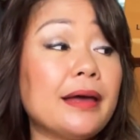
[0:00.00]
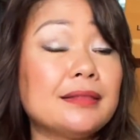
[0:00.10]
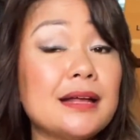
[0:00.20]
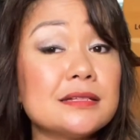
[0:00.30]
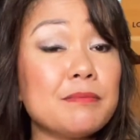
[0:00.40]
It
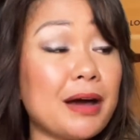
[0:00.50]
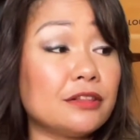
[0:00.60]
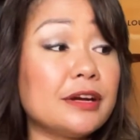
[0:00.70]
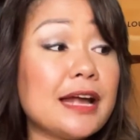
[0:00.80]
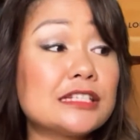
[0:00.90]
doesn't
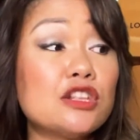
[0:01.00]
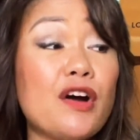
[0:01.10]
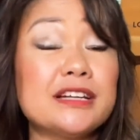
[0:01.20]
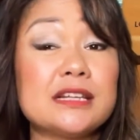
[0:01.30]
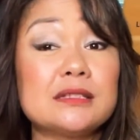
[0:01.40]
matter as
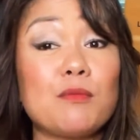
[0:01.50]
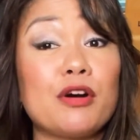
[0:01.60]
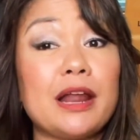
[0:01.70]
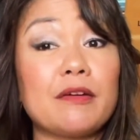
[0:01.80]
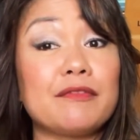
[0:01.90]
long as it's
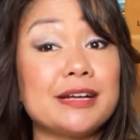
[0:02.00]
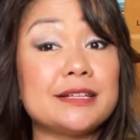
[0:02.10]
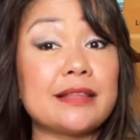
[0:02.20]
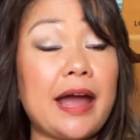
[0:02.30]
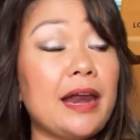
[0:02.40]
more
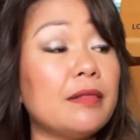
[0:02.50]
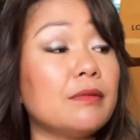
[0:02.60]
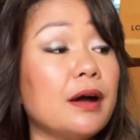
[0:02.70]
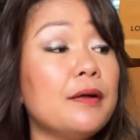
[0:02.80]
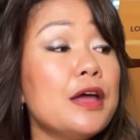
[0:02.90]
versatile and
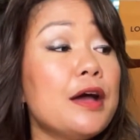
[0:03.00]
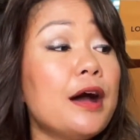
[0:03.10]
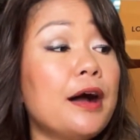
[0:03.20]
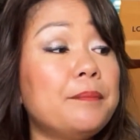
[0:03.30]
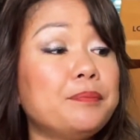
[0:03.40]

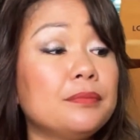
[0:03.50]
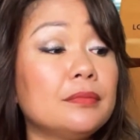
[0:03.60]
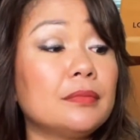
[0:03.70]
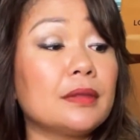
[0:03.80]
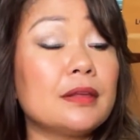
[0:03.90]

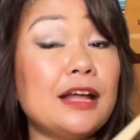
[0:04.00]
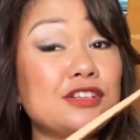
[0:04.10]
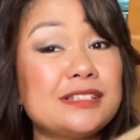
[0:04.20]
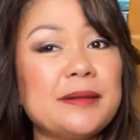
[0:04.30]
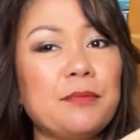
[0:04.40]

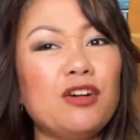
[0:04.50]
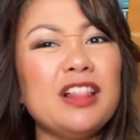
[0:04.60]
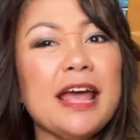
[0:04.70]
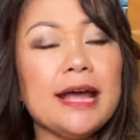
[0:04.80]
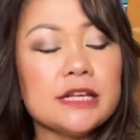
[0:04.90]
adjustable.
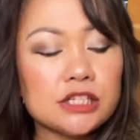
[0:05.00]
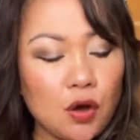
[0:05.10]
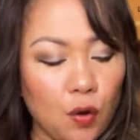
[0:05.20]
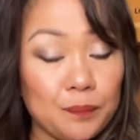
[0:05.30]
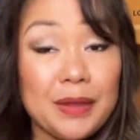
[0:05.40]

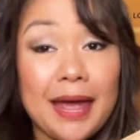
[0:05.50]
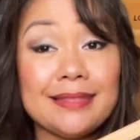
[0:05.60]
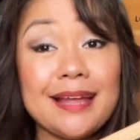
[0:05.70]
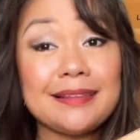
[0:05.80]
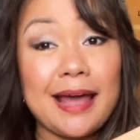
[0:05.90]
So in
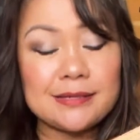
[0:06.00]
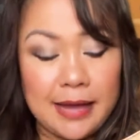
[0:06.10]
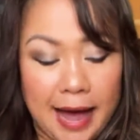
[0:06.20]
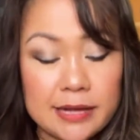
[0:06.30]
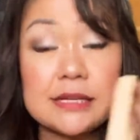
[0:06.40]
that case,
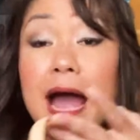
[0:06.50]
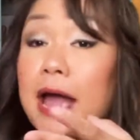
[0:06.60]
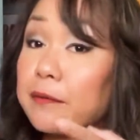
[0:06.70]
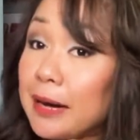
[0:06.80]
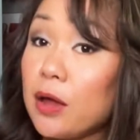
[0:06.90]
guys,
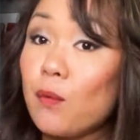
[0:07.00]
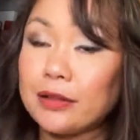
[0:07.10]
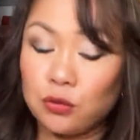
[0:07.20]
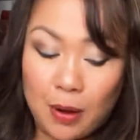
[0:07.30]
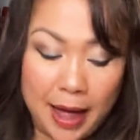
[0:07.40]
I really
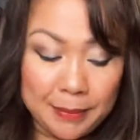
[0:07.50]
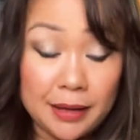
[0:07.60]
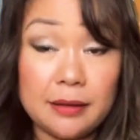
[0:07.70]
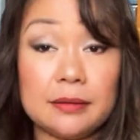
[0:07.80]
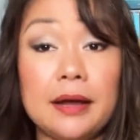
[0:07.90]
want to have
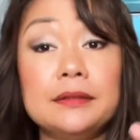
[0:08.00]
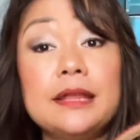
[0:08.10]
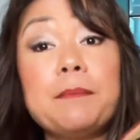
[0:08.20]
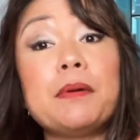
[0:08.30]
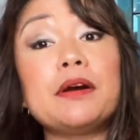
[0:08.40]
a
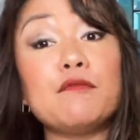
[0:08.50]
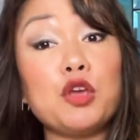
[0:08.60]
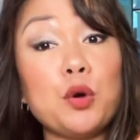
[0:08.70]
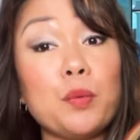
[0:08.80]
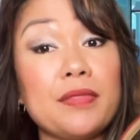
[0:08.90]
deep
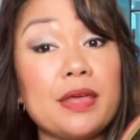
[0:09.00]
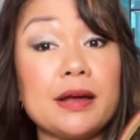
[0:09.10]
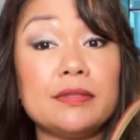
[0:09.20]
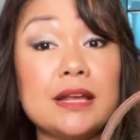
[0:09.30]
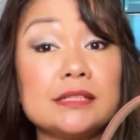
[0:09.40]
review with
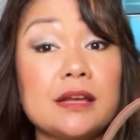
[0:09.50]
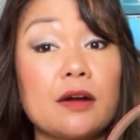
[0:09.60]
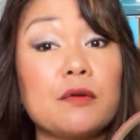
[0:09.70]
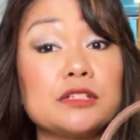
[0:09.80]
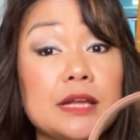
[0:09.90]
this
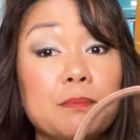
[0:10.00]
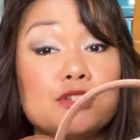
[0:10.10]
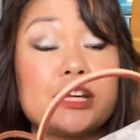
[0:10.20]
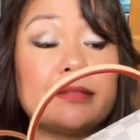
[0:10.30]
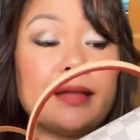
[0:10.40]
Croisette
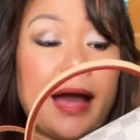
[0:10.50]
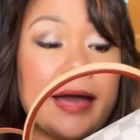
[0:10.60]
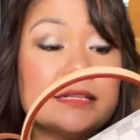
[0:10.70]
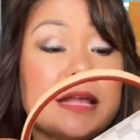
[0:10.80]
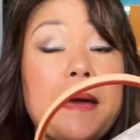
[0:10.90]
pochette,
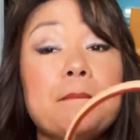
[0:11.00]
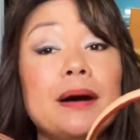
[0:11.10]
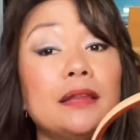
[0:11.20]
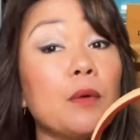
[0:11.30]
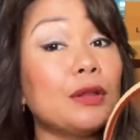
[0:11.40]
guys,
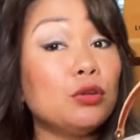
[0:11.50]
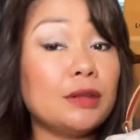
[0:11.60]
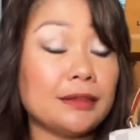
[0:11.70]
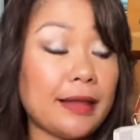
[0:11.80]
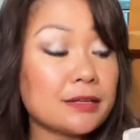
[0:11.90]
but I will do
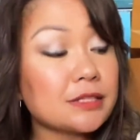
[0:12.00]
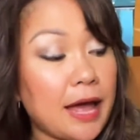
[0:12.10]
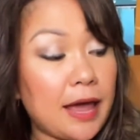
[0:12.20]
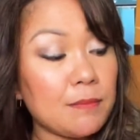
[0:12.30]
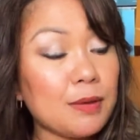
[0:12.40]
that next
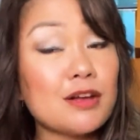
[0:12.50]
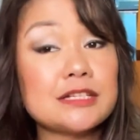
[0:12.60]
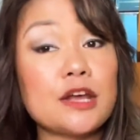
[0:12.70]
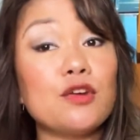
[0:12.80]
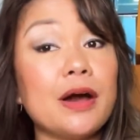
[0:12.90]
time, because
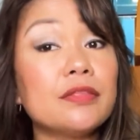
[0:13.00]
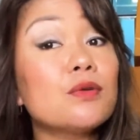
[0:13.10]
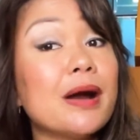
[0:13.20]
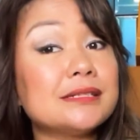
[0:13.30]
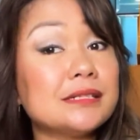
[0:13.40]

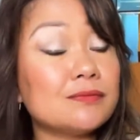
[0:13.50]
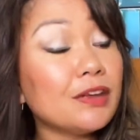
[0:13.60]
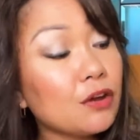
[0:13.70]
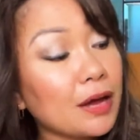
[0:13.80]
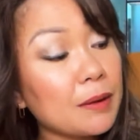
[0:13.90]
otherwise this
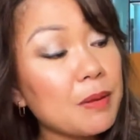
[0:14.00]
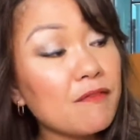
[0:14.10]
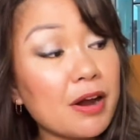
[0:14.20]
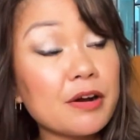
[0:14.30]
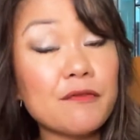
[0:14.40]
video gonna be
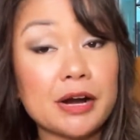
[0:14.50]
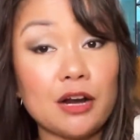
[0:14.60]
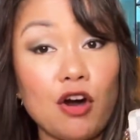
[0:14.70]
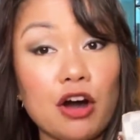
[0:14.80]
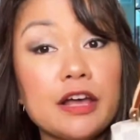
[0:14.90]
very
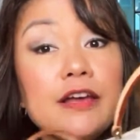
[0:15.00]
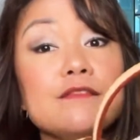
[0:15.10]
long.